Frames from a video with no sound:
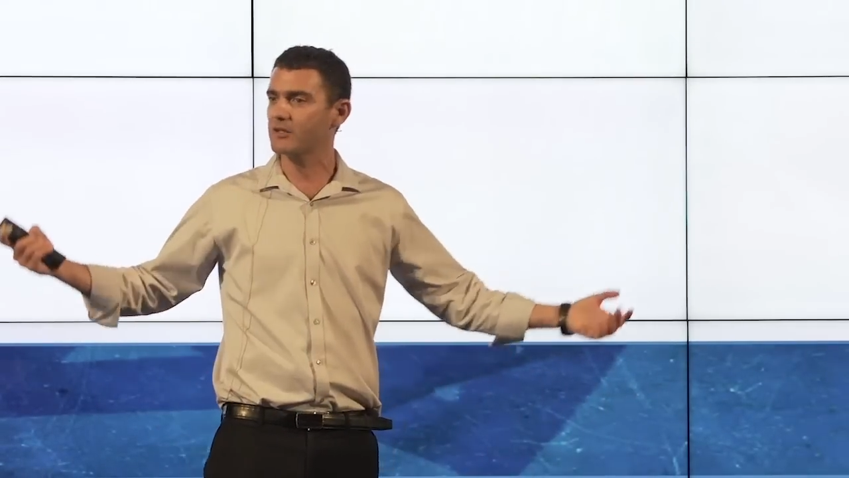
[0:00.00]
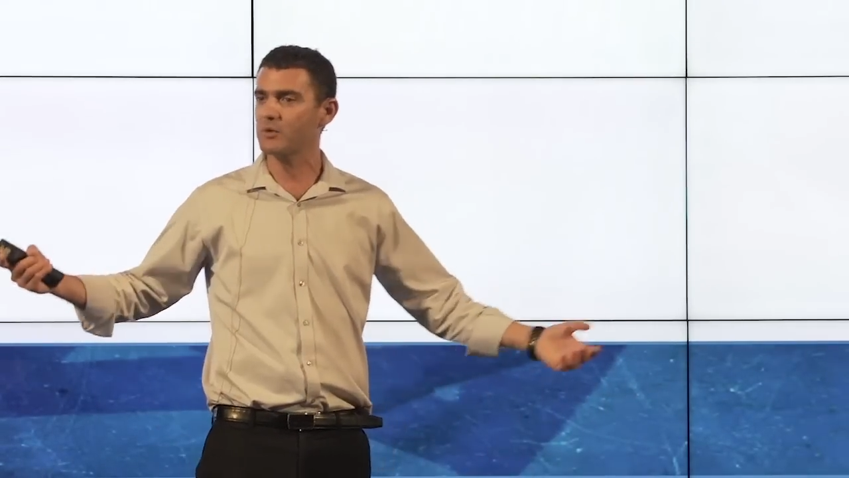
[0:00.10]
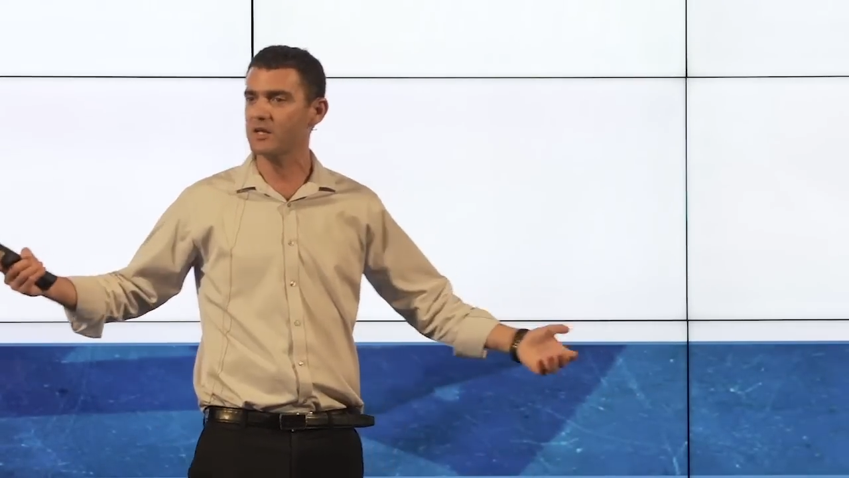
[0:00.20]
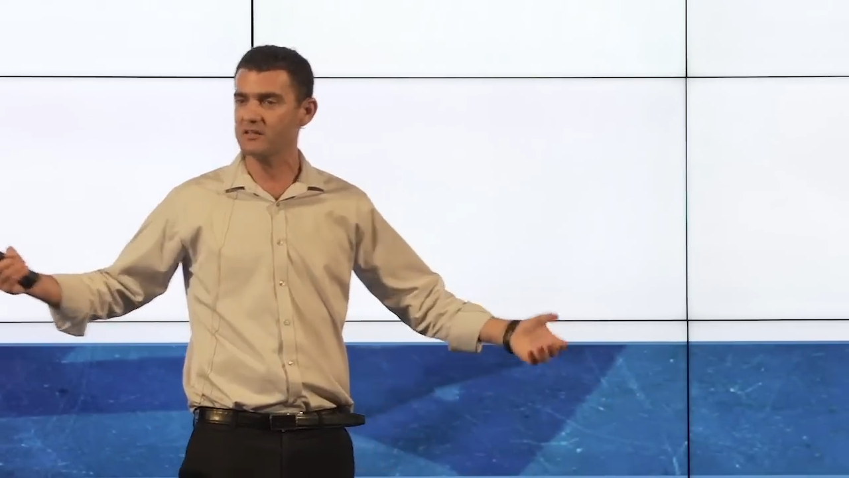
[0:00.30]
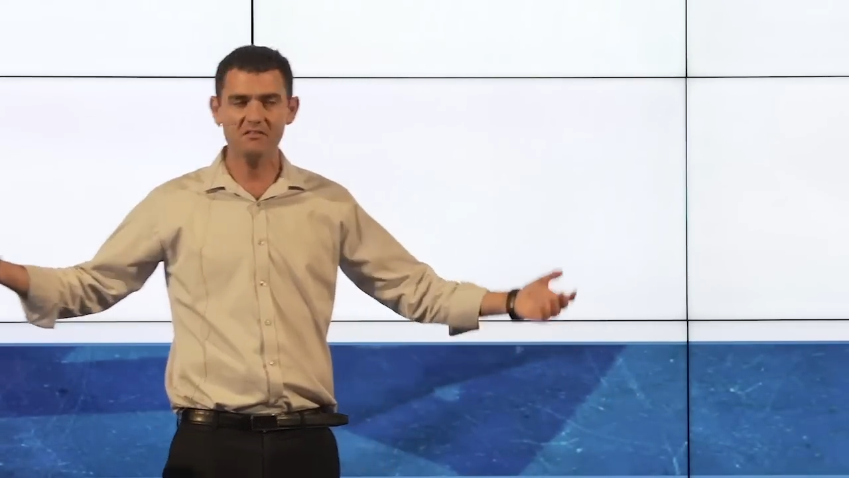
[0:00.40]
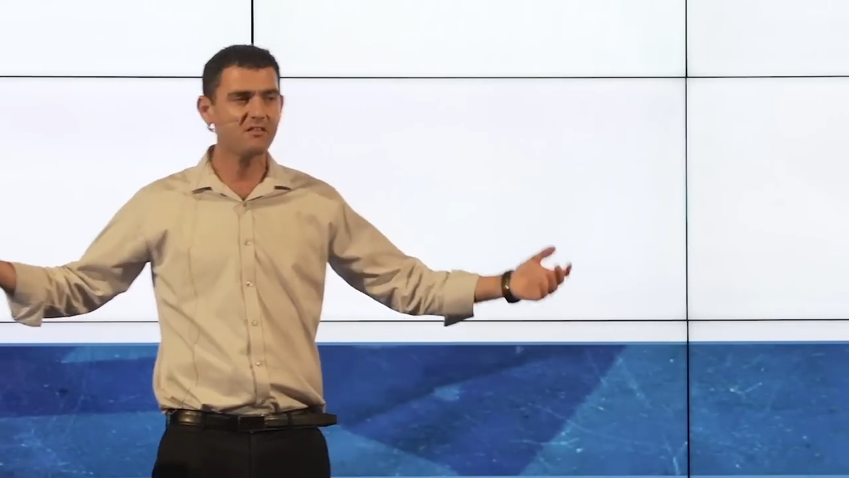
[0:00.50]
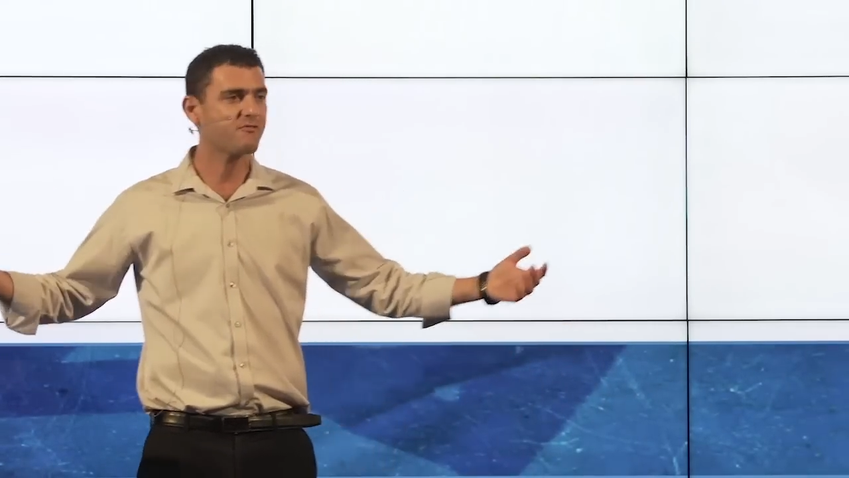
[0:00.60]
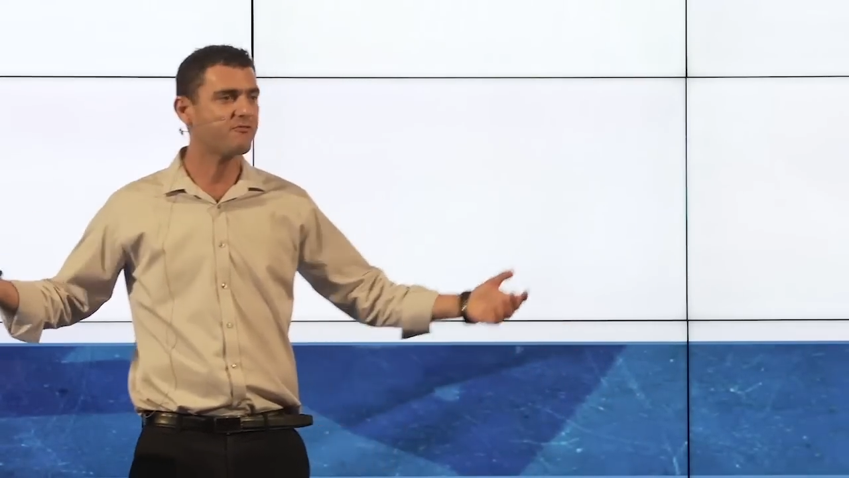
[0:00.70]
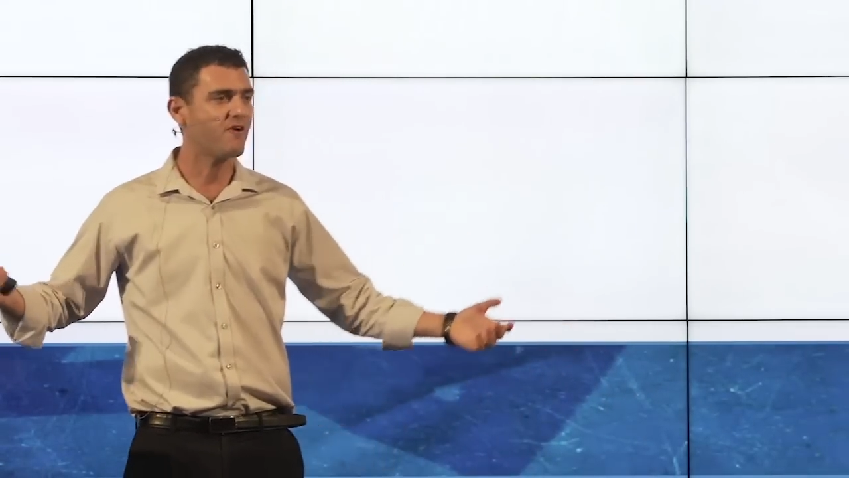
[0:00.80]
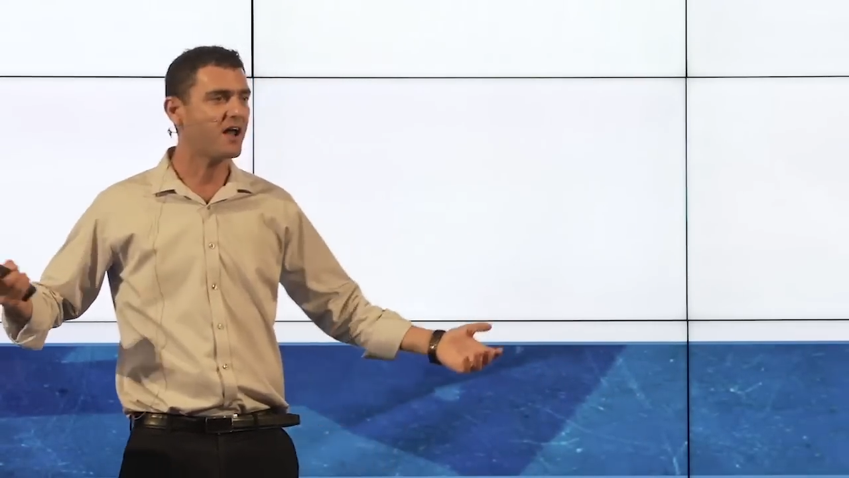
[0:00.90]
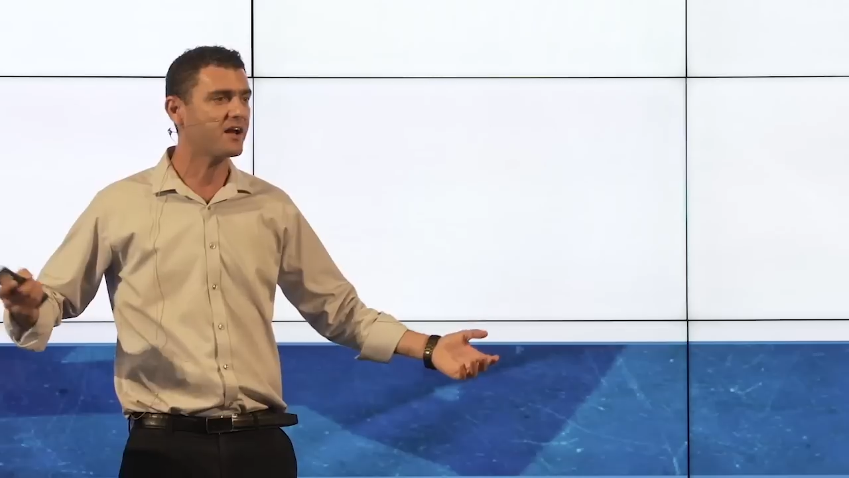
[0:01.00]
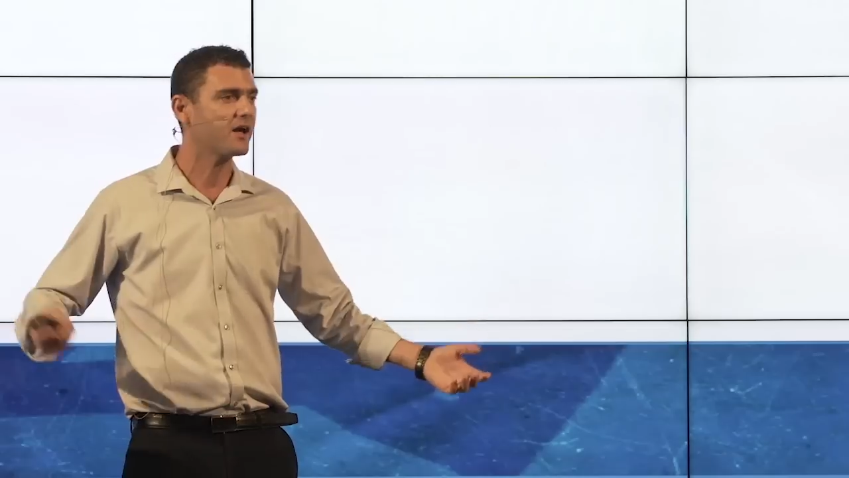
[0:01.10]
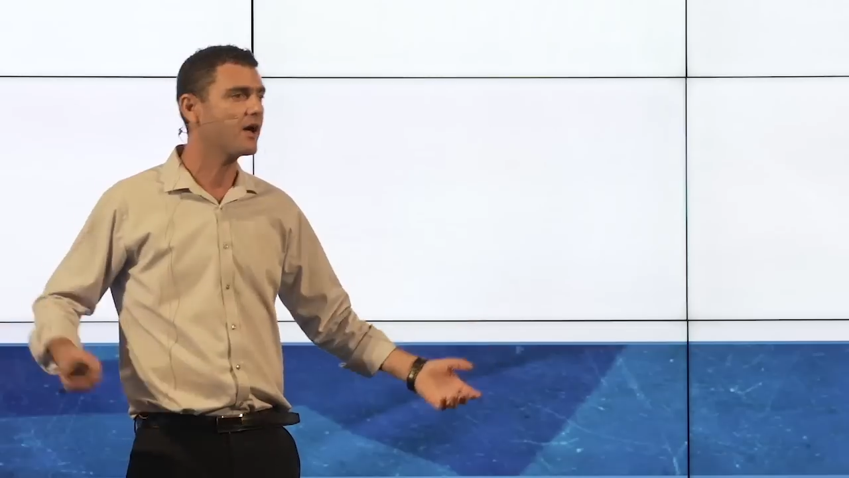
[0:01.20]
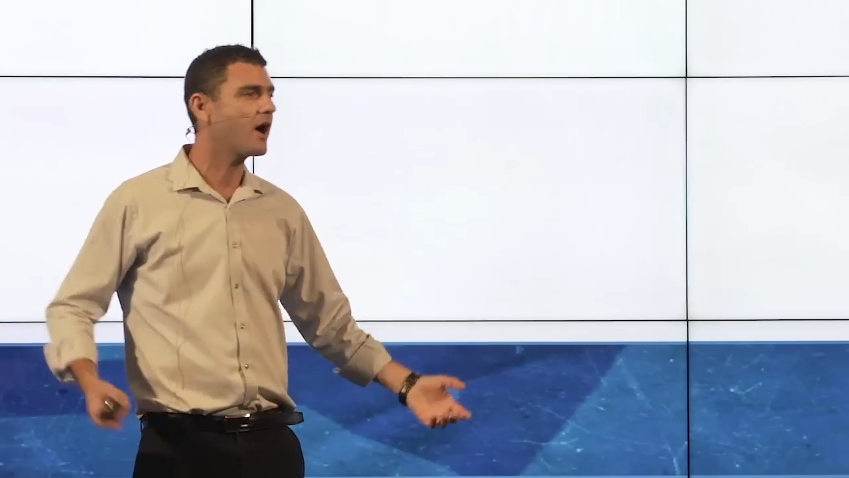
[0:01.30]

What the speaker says: week. This is fun.